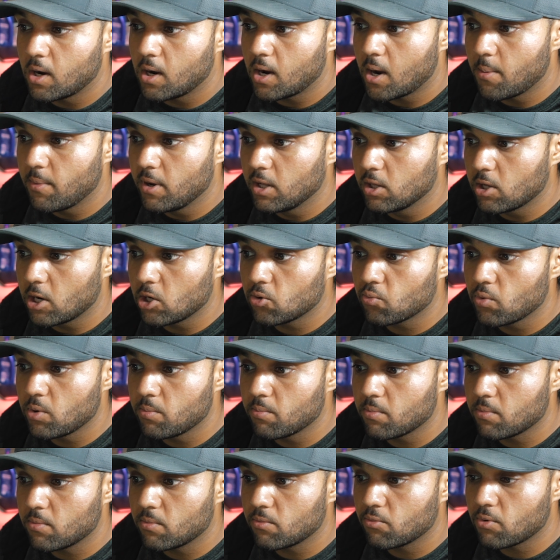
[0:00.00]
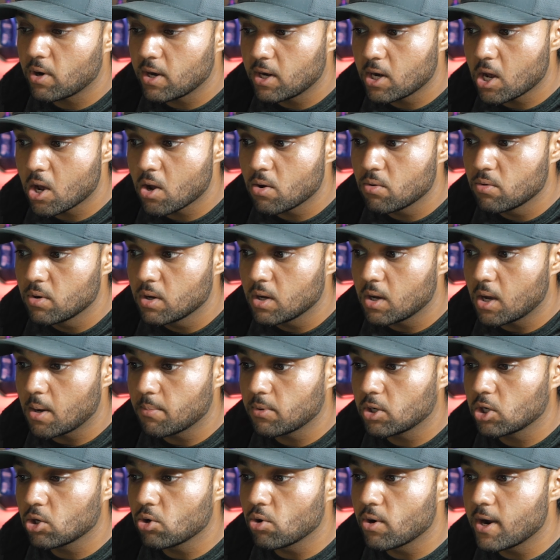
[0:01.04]
I'm in Lightroom right now. I'm
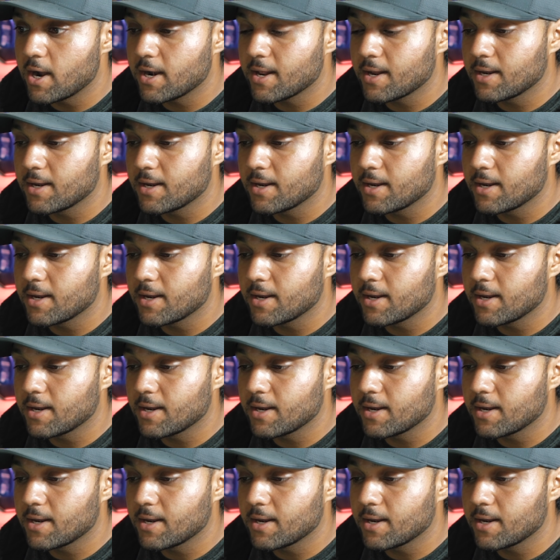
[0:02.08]
gonna go ahead